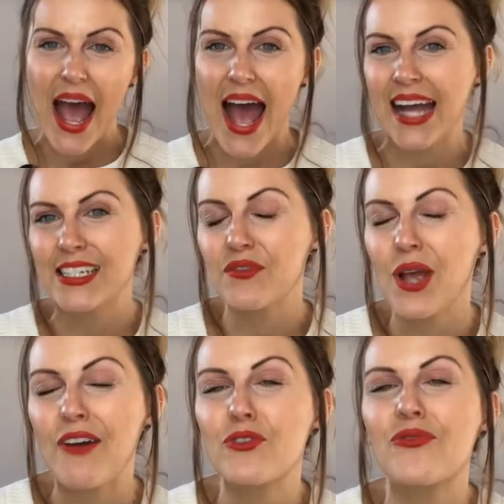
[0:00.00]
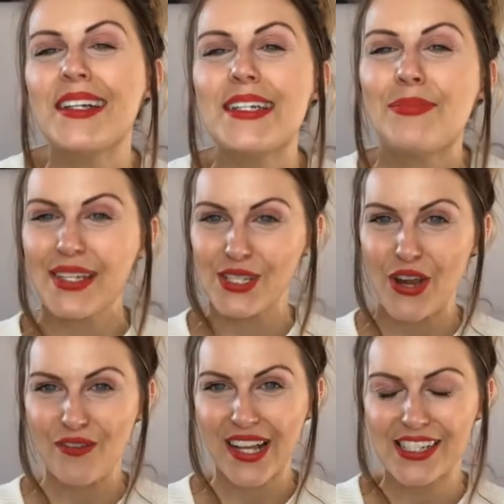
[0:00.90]
and if you haven't already, please
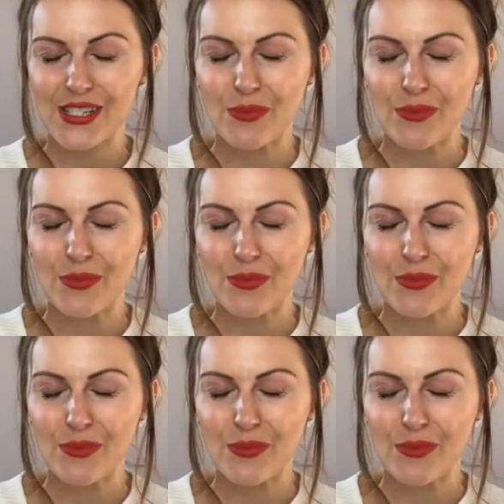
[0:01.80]
don't forget to